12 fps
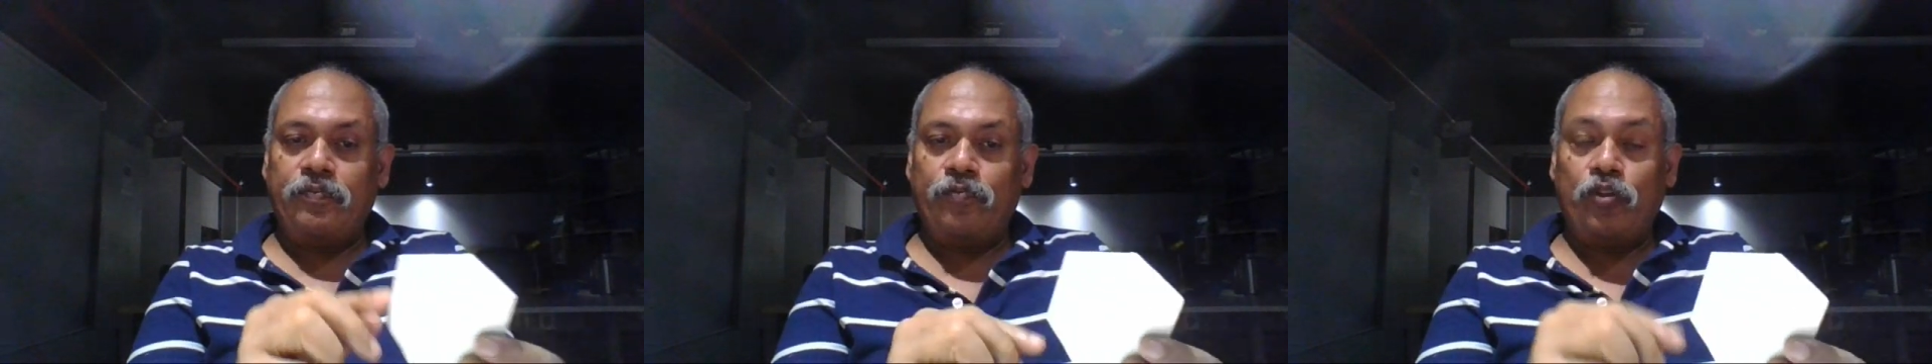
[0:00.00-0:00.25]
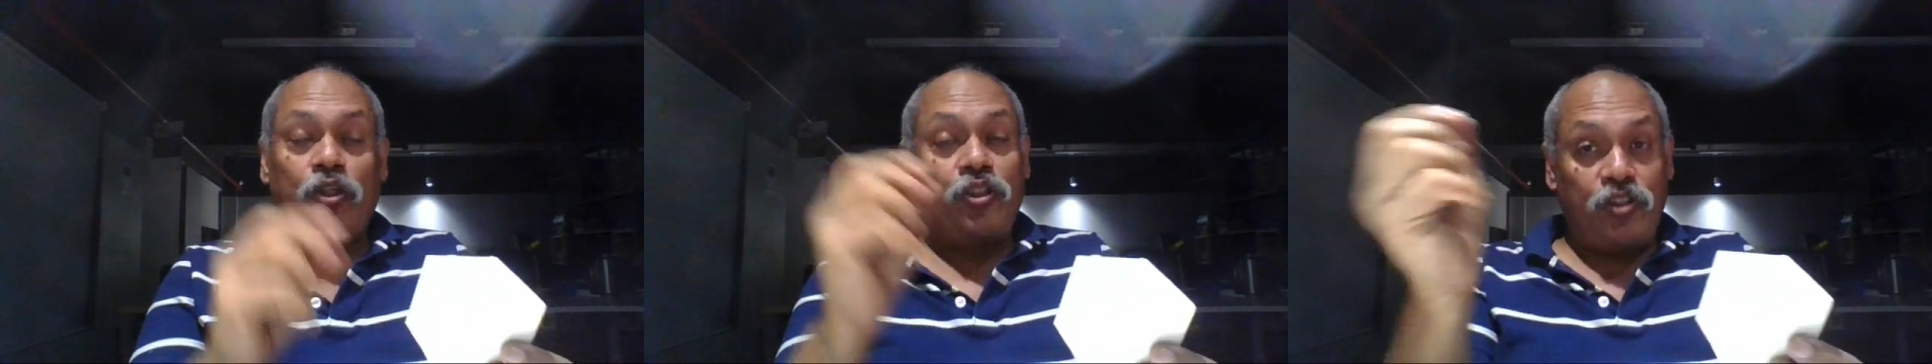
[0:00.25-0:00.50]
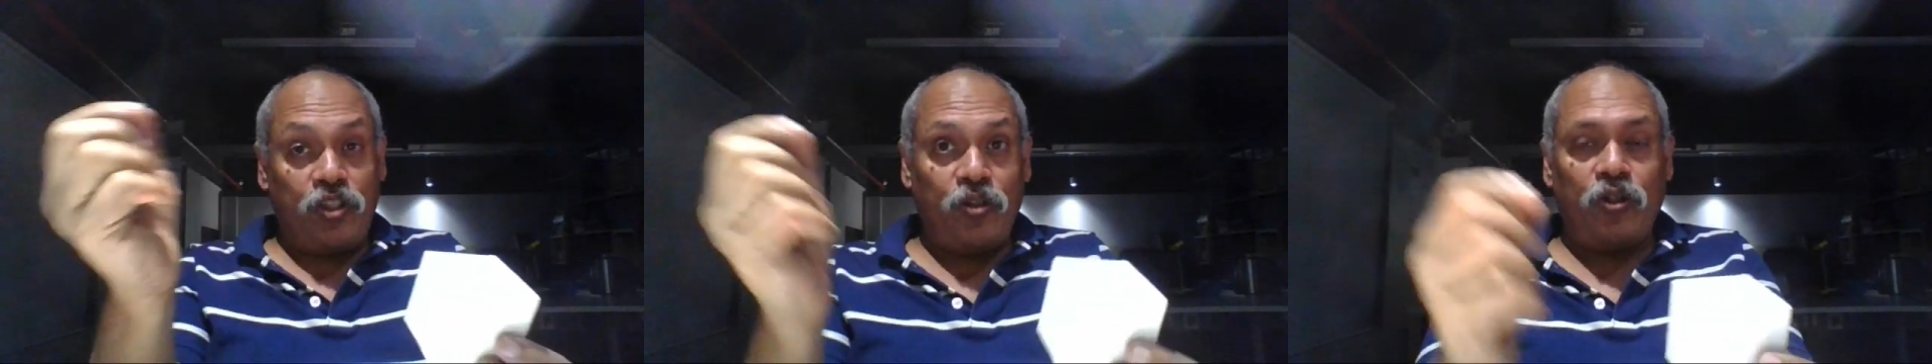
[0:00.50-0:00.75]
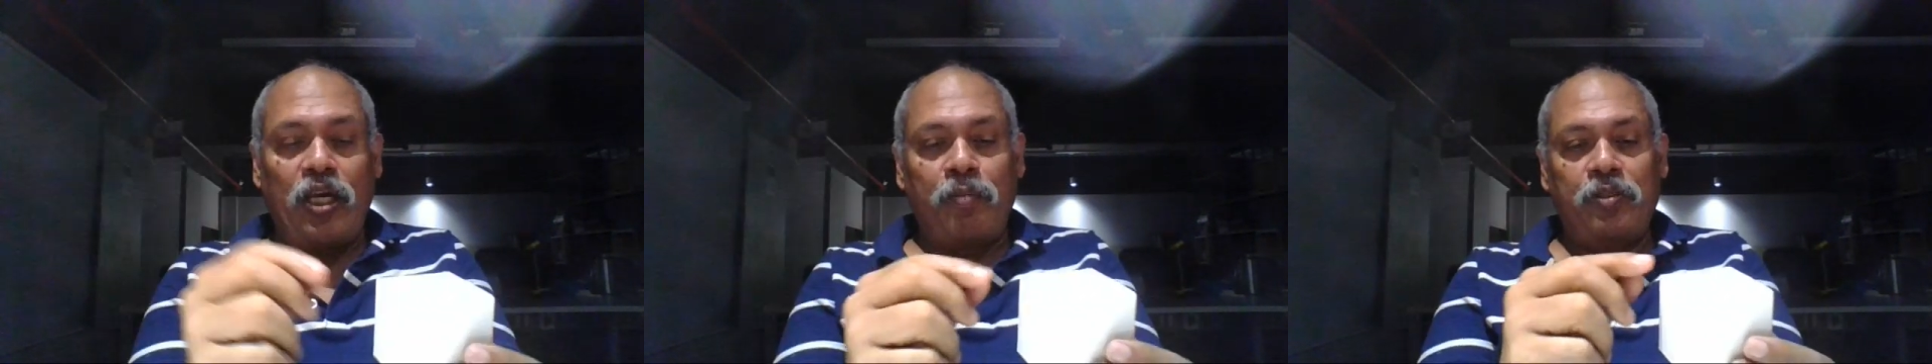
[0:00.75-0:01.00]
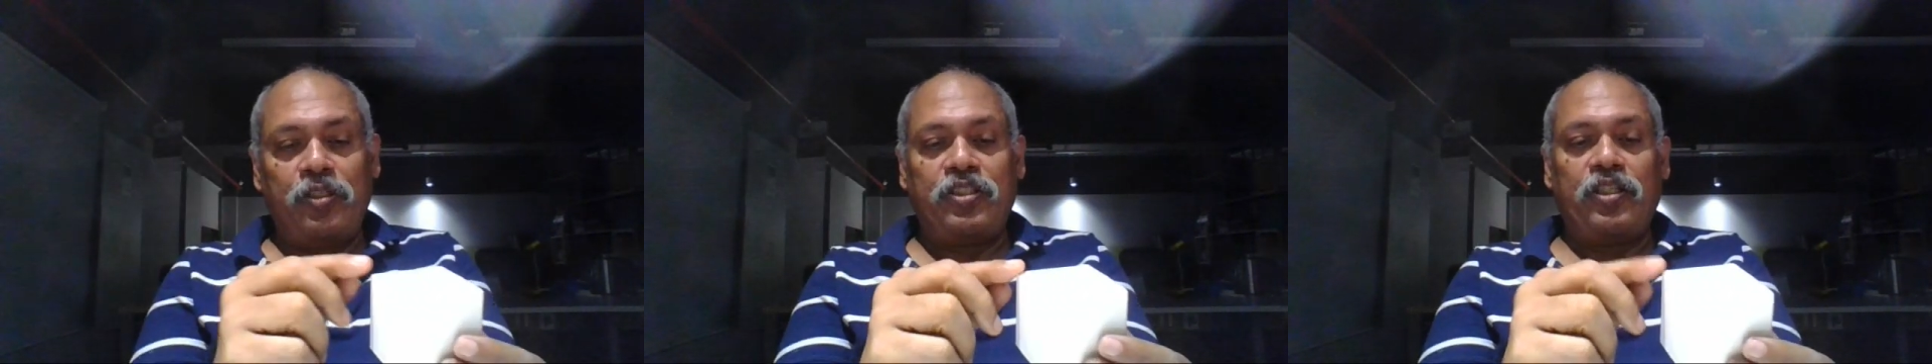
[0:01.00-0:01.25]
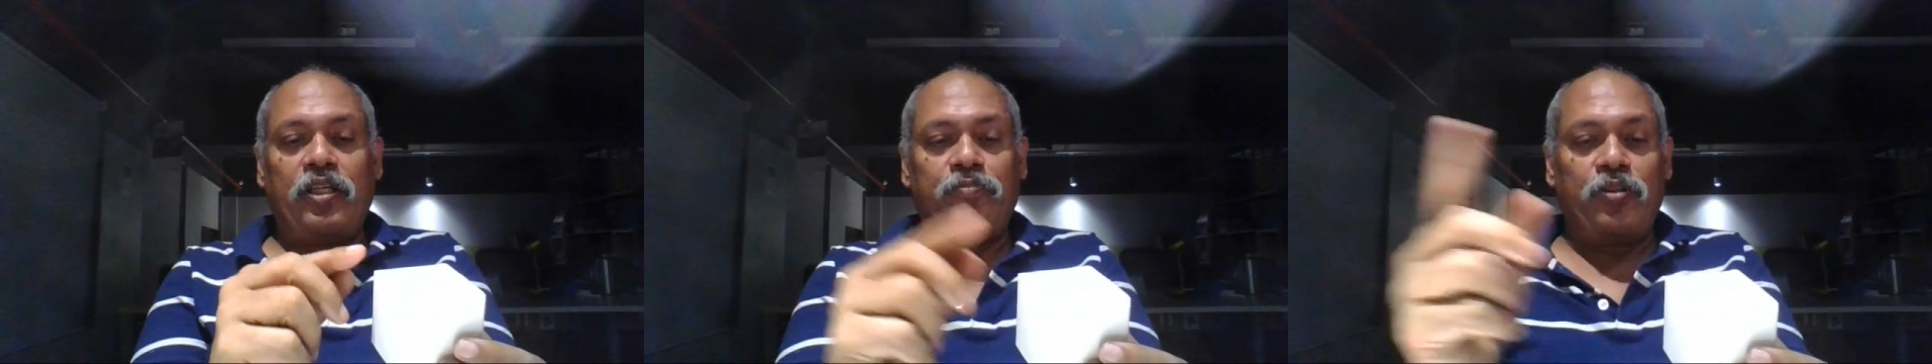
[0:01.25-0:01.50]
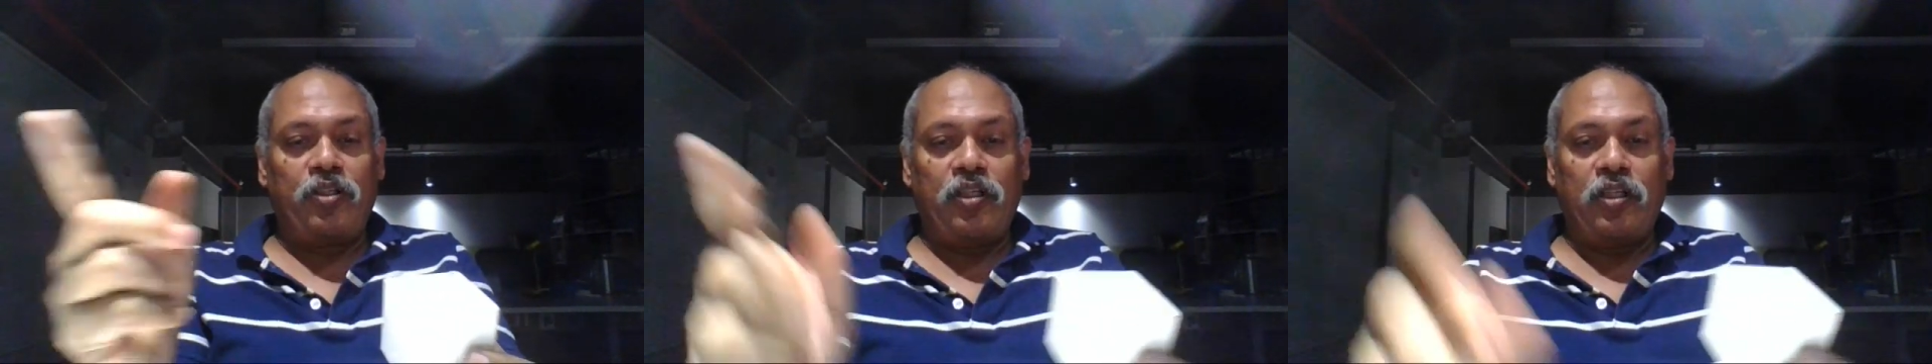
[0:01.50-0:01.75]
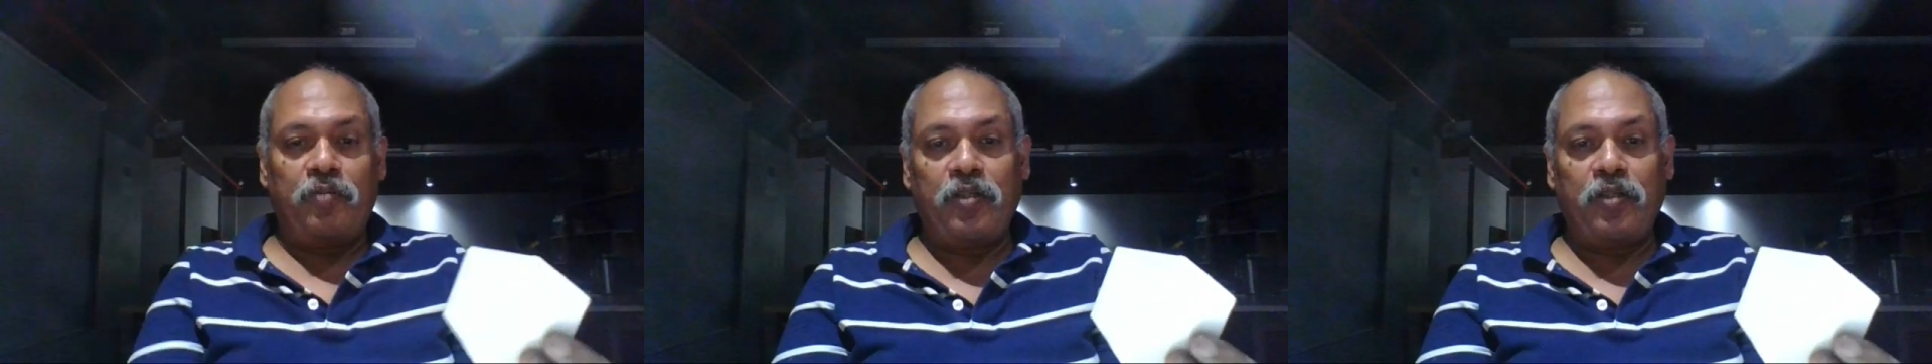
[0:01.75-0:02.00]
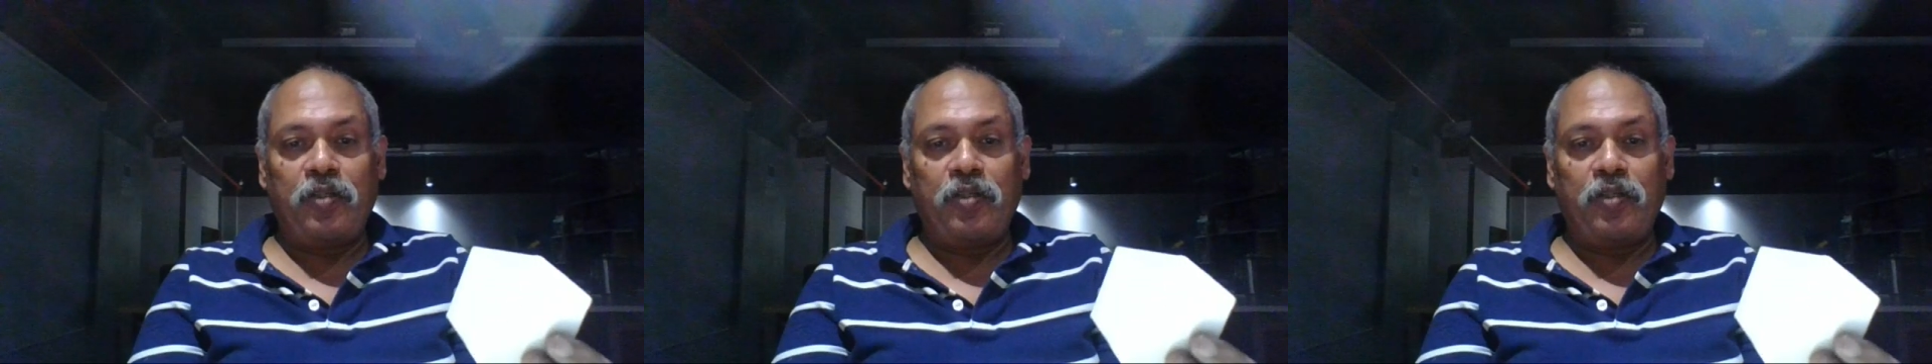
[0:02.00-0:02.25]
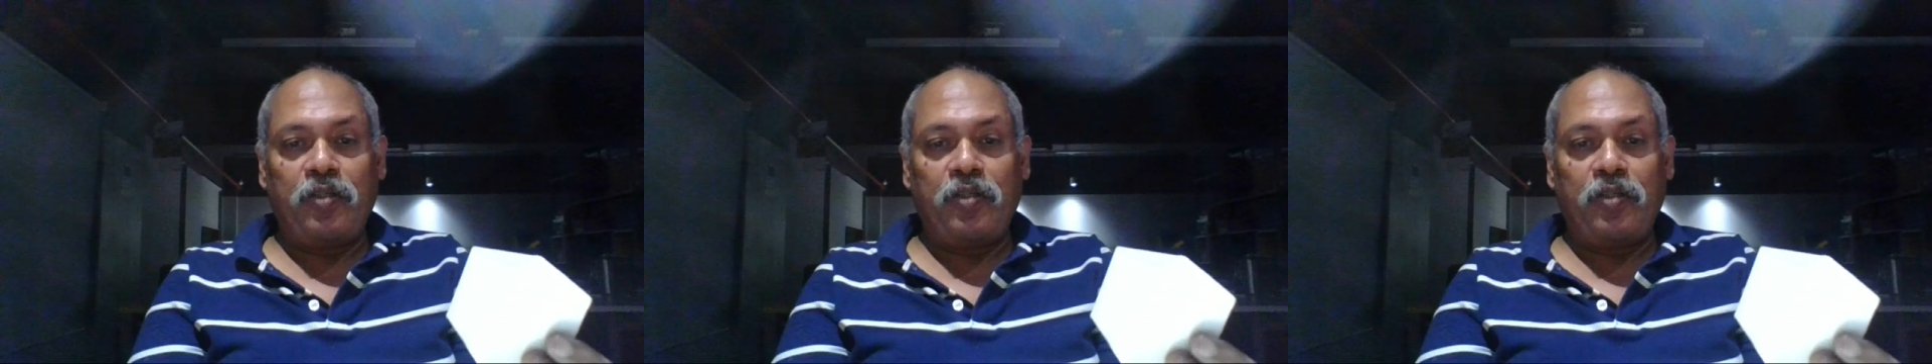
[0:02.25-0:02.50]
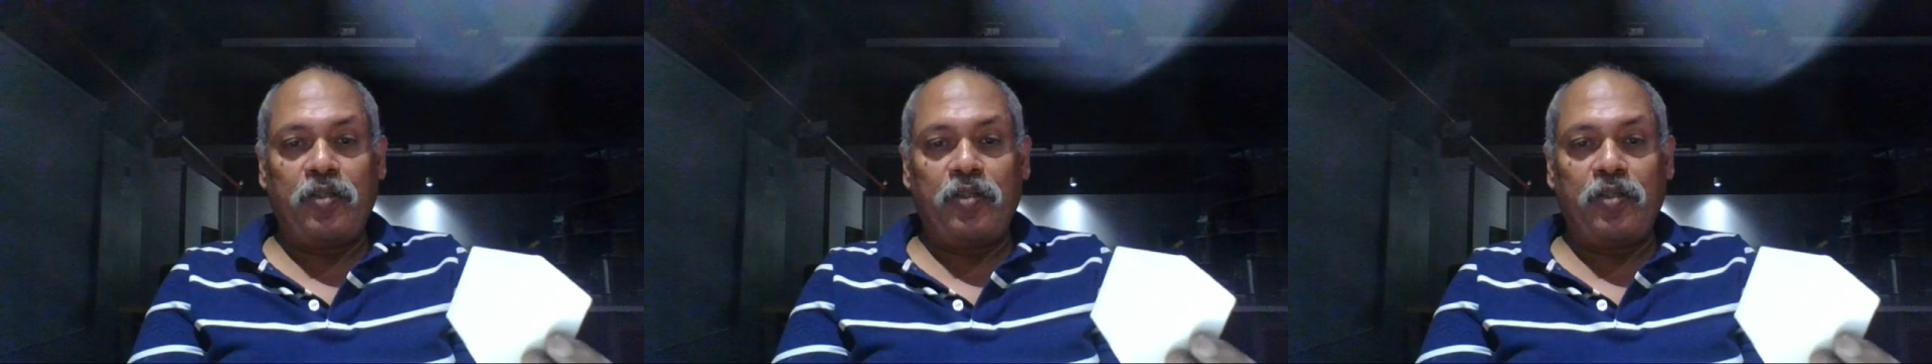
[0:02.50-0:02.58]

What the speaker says: sorry, 0 dimension, I'm sorry, let me correct that.